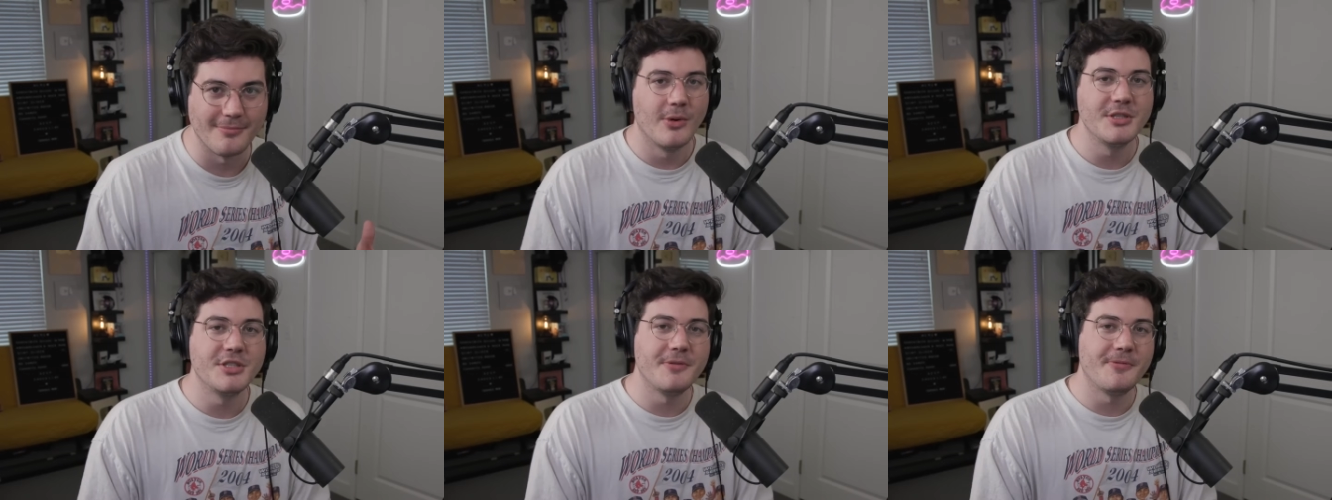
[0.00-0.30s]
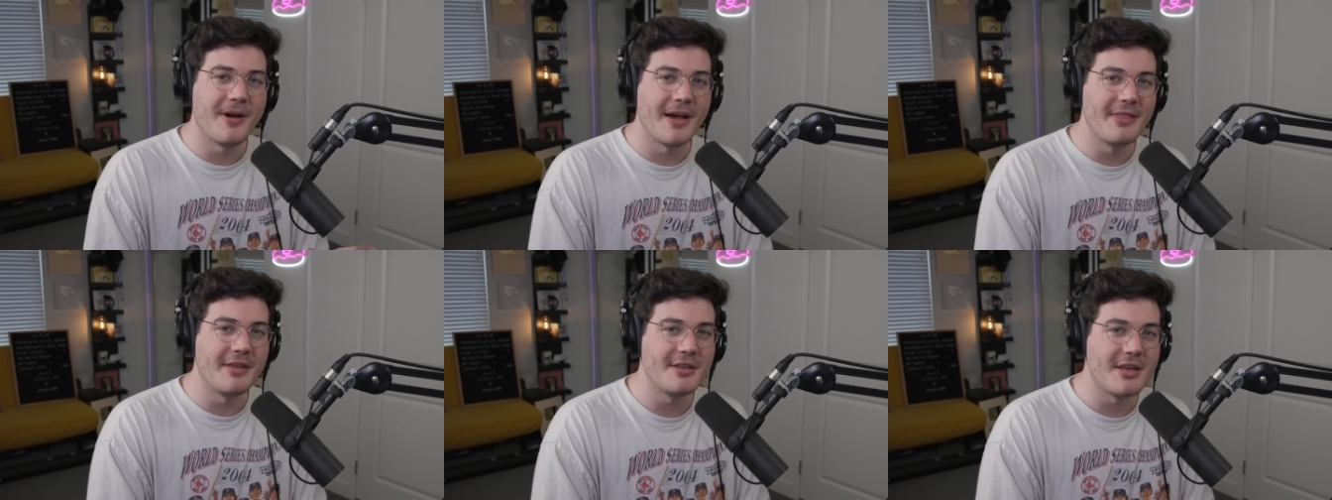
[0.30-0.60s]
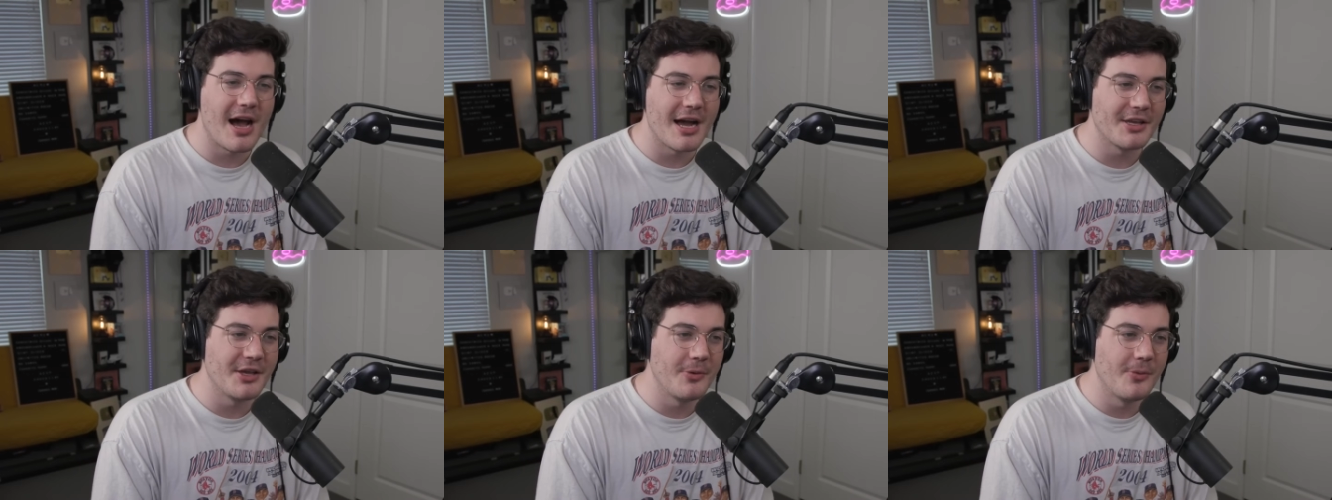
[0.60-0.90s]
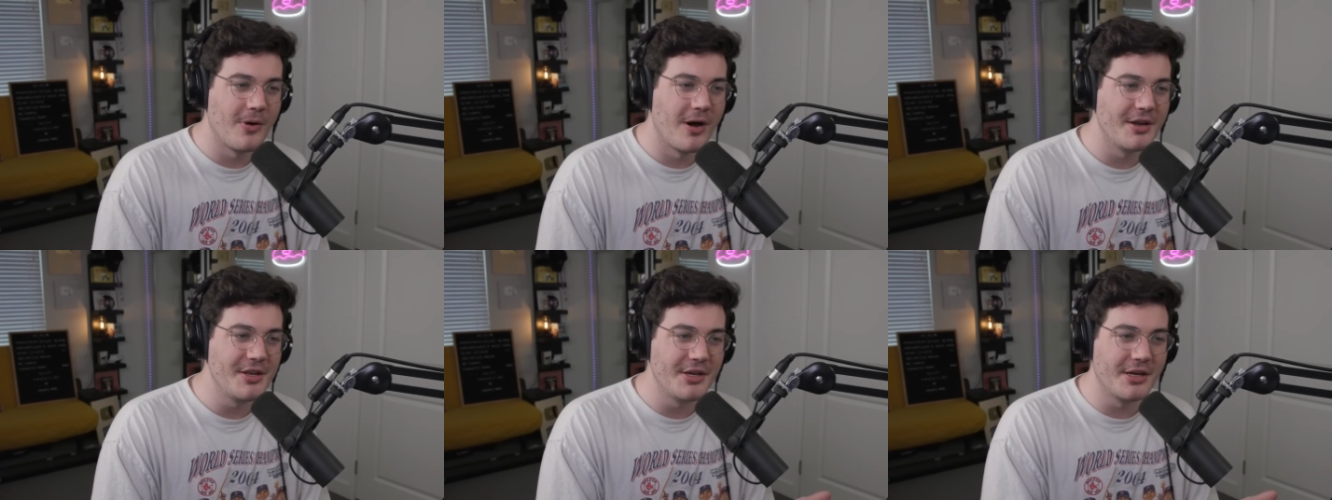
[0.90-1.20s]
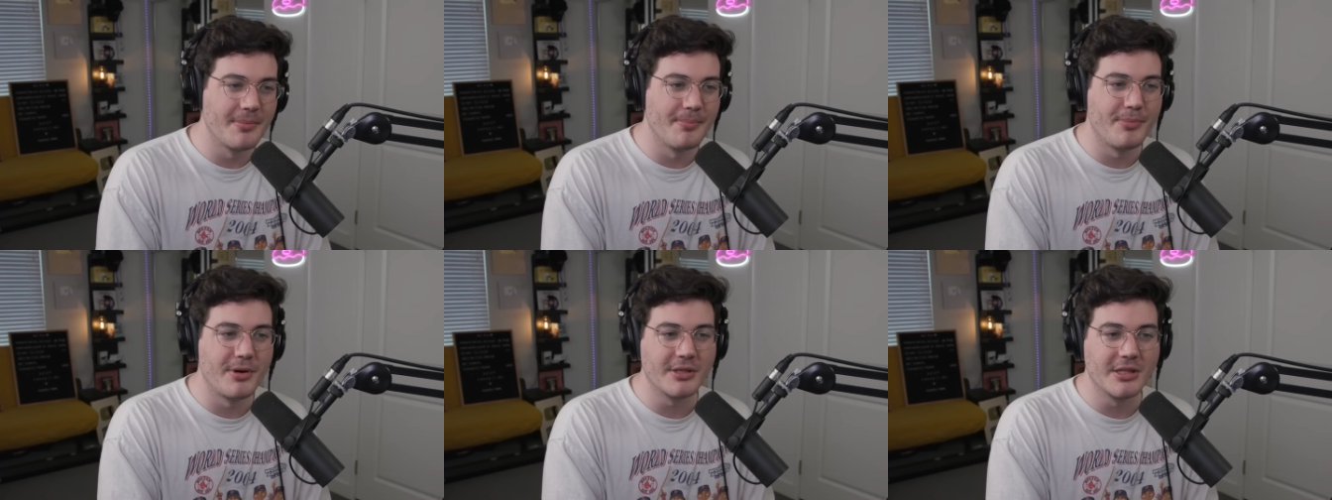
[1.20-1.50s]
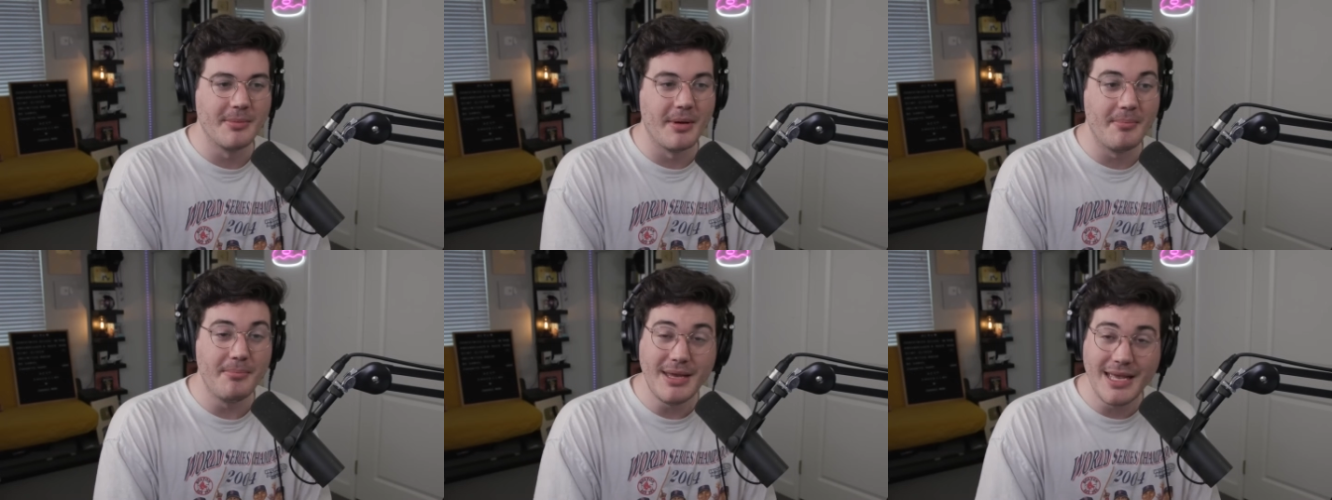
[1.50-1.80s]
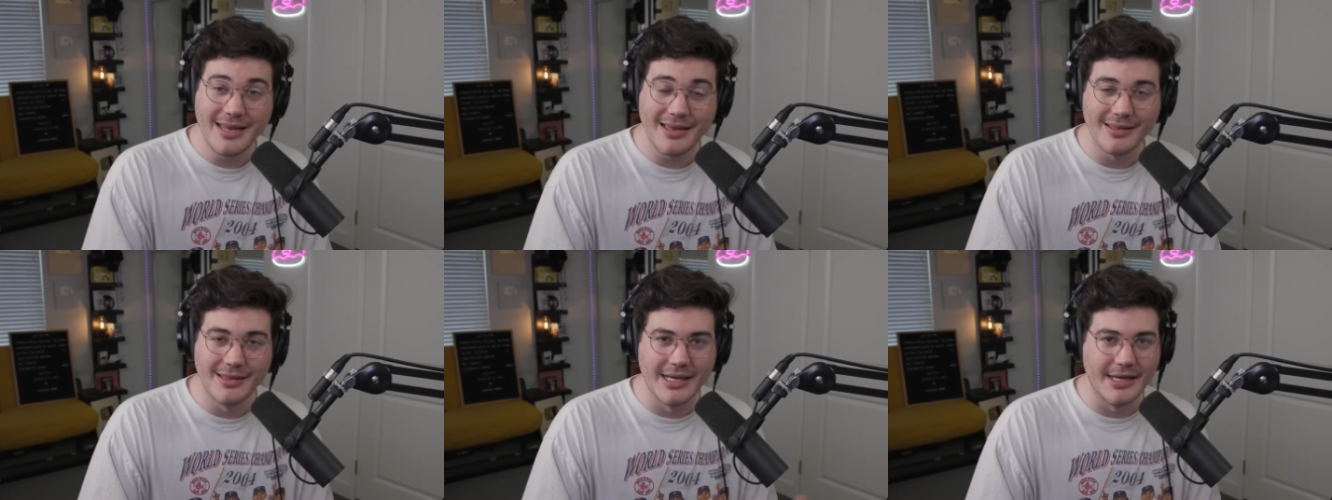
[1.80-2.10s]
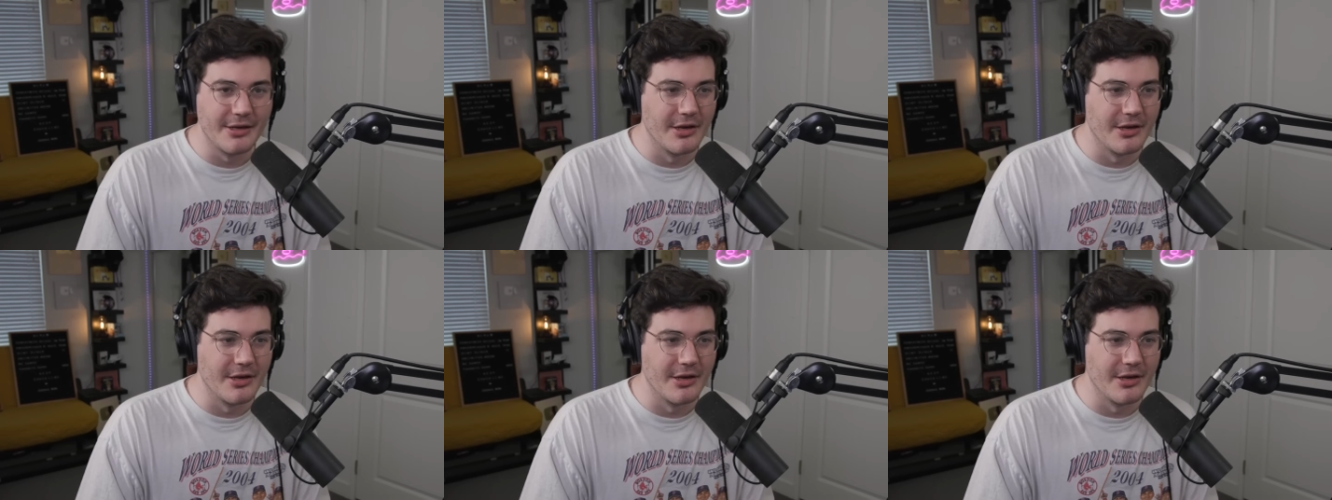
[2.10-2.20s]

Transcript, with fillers: Once you find the doc you want, you can book them immediately,